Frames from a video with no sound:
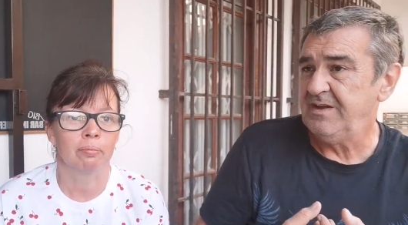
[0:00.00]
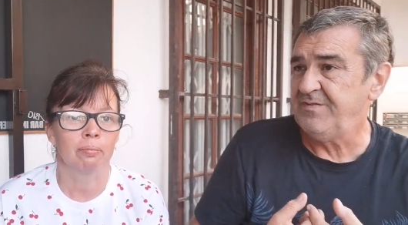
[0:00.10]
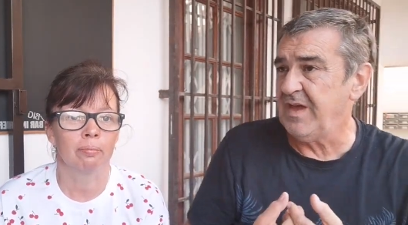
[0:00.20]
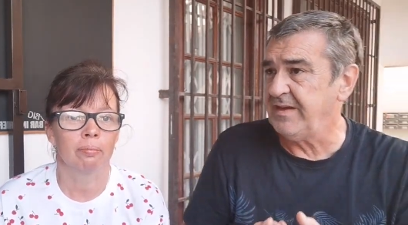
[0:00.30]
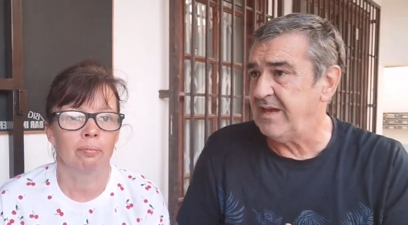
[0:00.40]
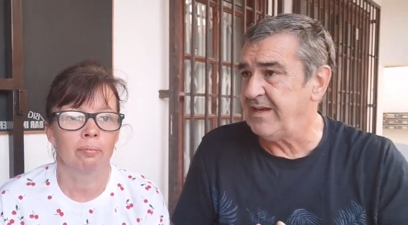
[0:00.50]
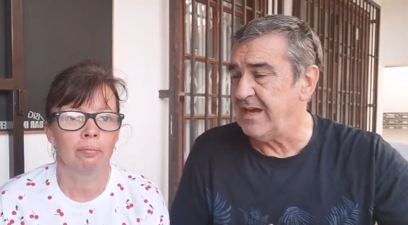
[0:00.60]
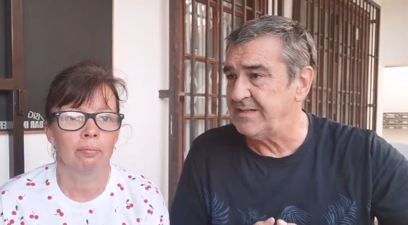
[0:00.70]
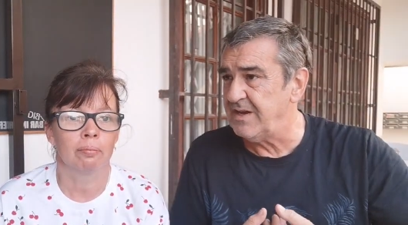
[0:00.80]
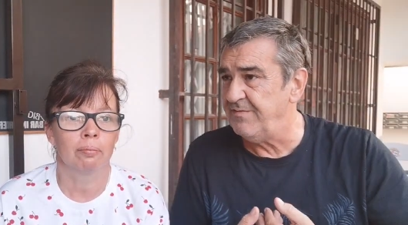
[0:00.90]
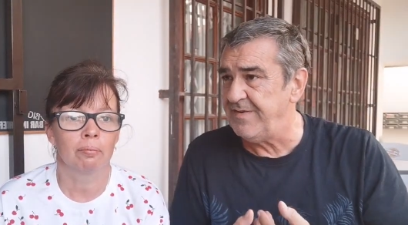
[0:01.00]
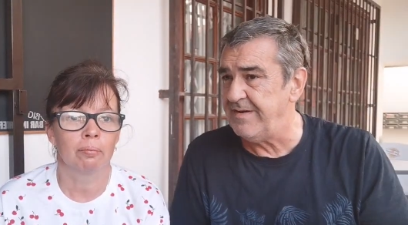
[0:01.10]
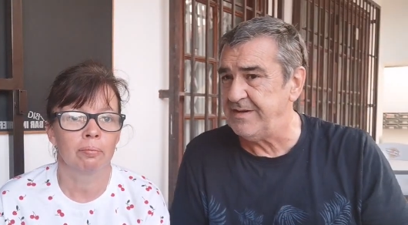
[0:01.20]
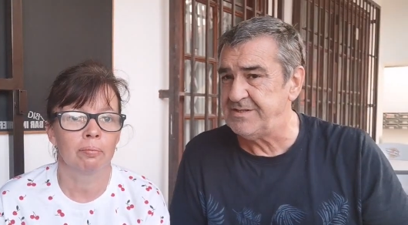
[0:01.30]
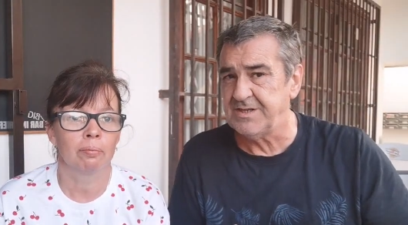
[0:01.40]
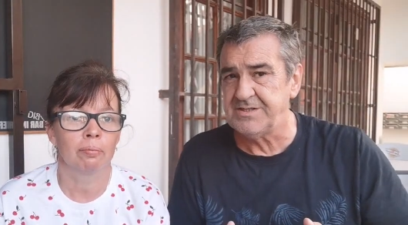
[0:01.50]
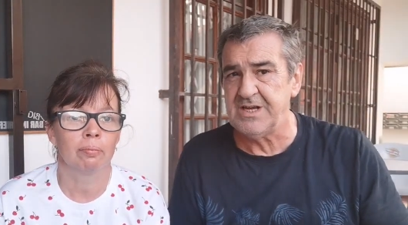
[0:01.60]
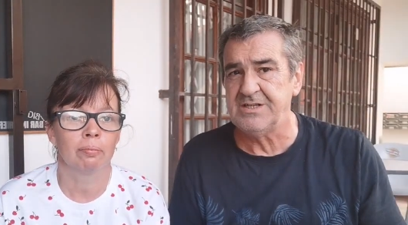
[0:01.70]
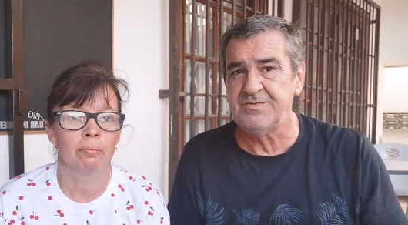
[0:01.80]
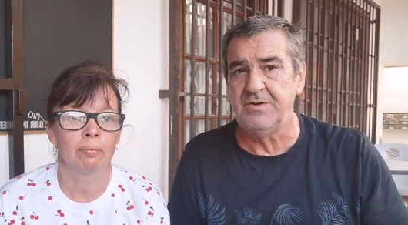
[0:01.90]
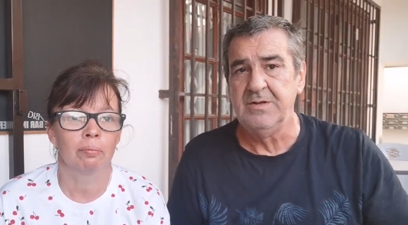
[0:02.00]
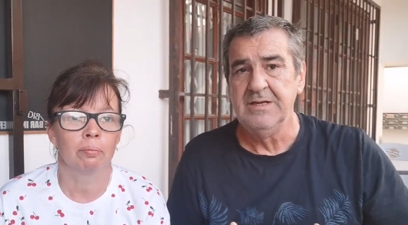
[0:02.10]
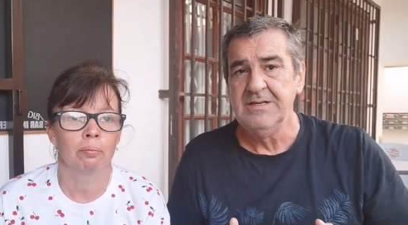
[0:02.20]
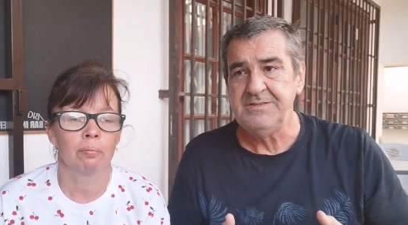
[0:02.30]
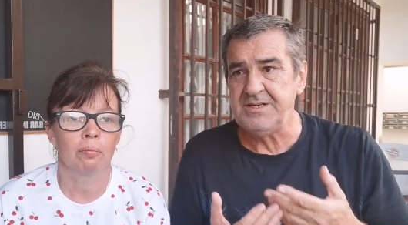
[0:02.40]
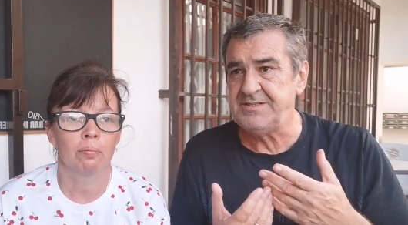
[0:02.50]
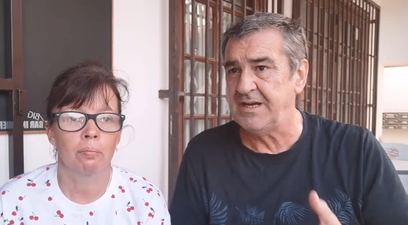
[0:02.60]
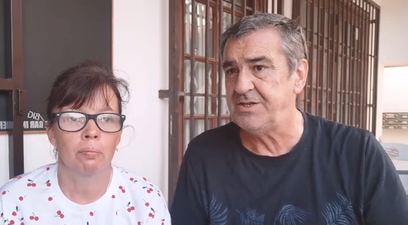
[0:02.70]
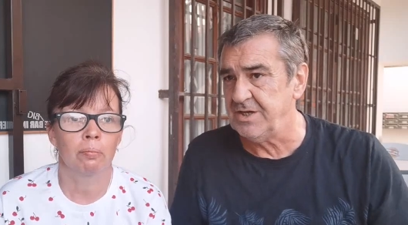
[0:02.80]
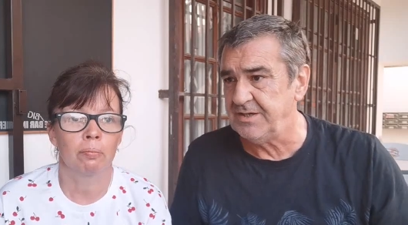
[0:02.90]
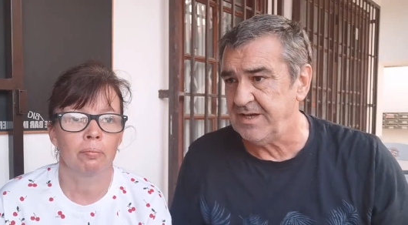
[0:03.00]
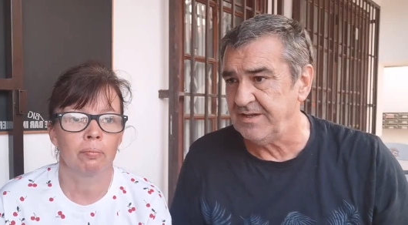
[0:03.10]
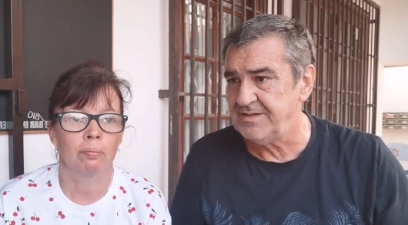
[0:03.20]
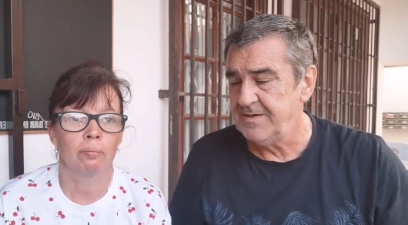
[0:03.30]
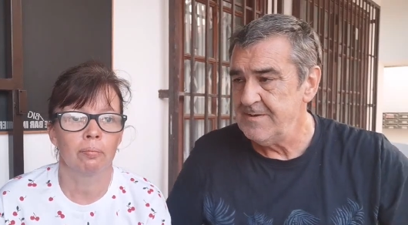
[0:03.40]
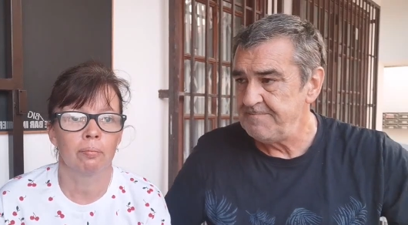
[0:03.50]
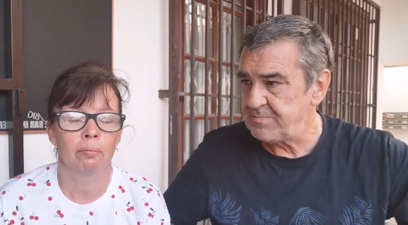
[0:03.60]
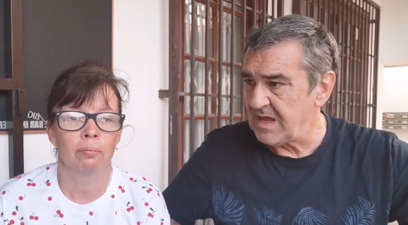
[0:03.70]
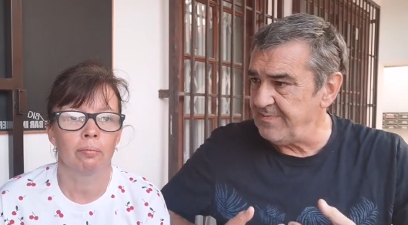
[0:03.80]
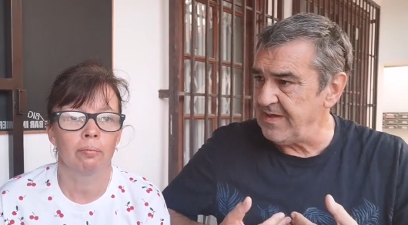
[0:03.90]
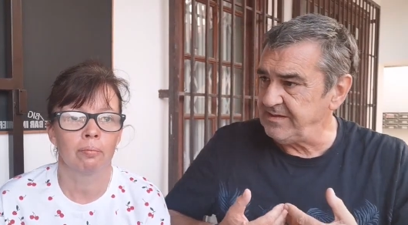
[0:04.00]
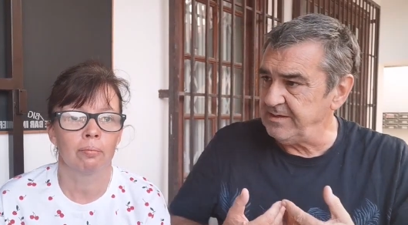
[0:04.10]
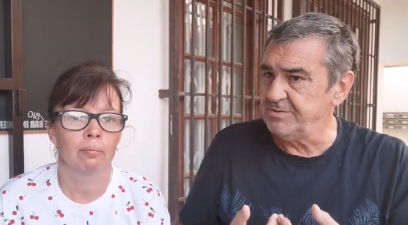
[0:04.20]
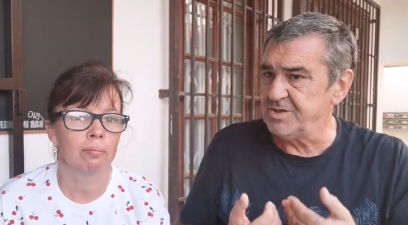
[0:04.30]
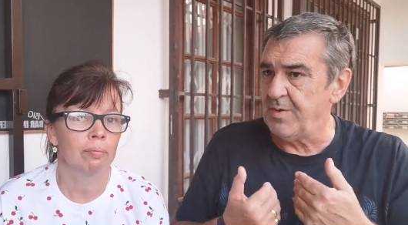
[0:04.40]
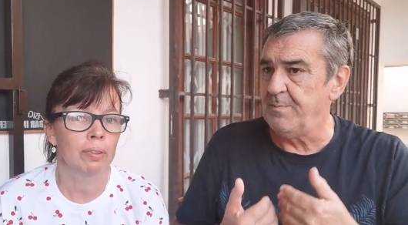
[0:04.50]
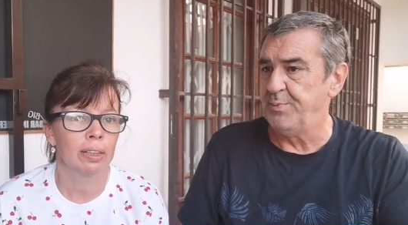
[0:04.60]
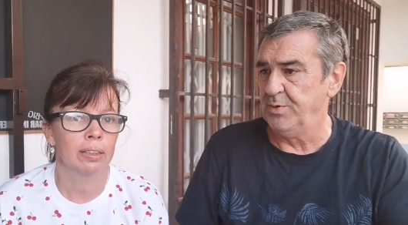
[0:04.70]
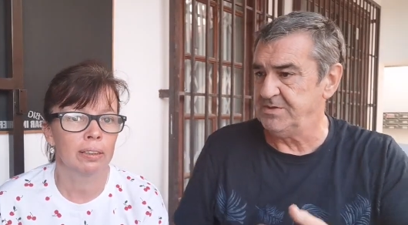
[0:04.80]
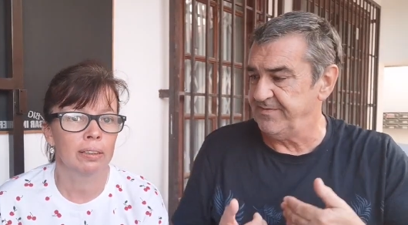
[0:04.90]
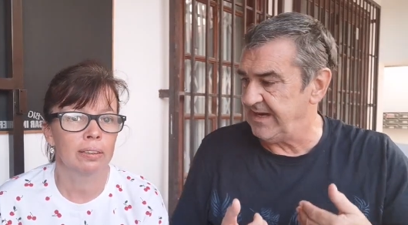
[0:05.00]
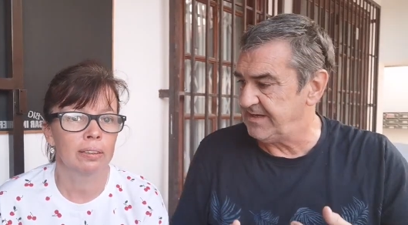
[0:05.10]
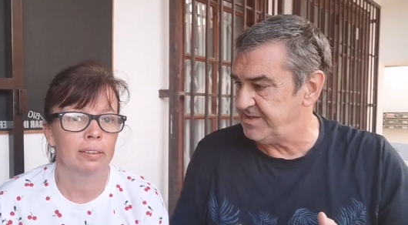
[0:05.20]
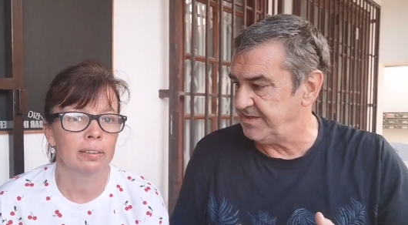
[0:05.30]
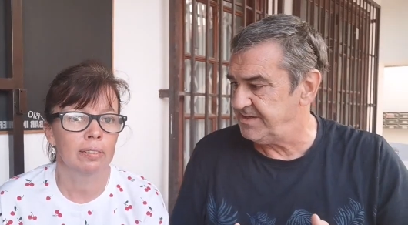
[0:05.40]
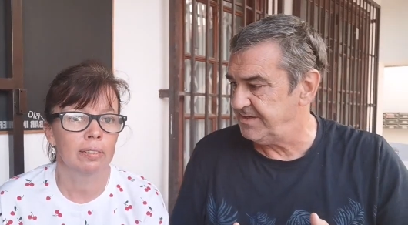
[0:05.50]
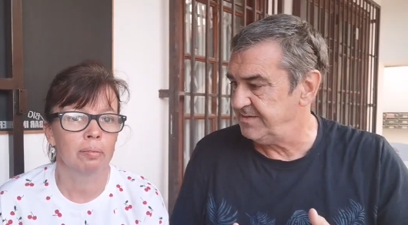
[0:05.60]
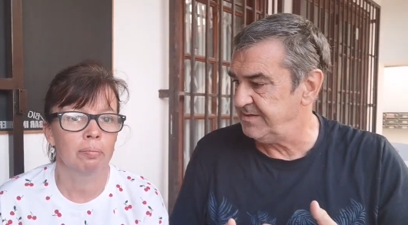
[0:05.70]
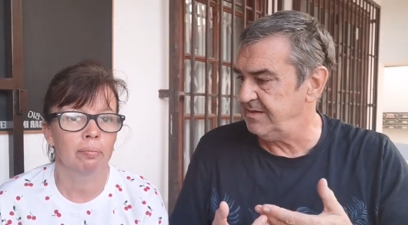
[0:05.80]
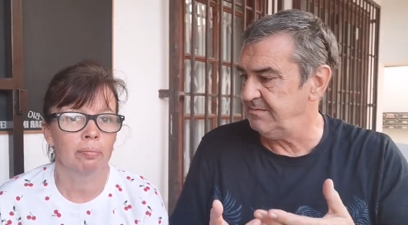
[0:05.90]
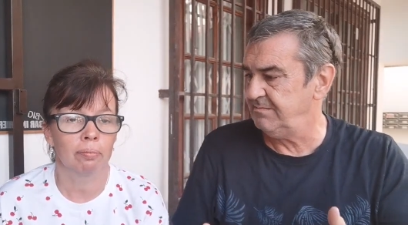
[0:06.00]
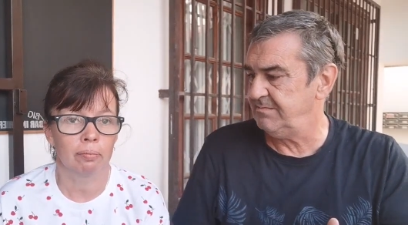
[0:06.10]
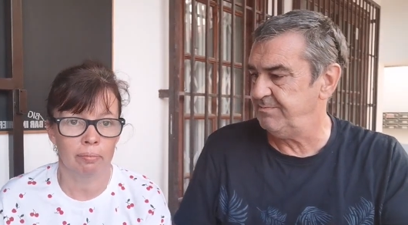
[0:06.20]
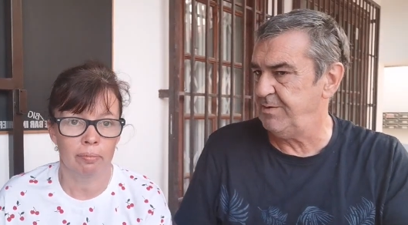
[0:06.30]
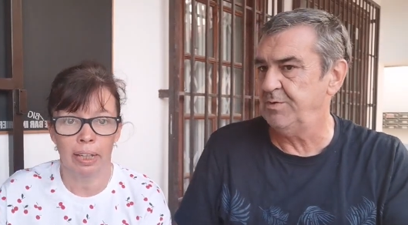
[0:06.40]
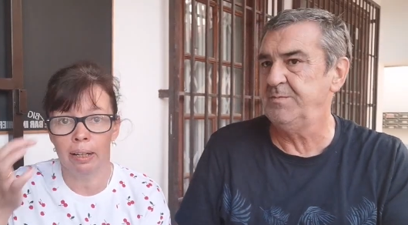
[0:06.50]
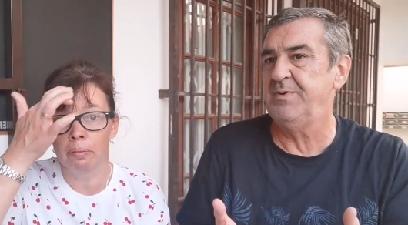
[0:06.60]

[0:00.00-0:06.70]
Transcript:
Speaker 1: If they can get a very successful detection kit and they use them on point of exit, then we yeah.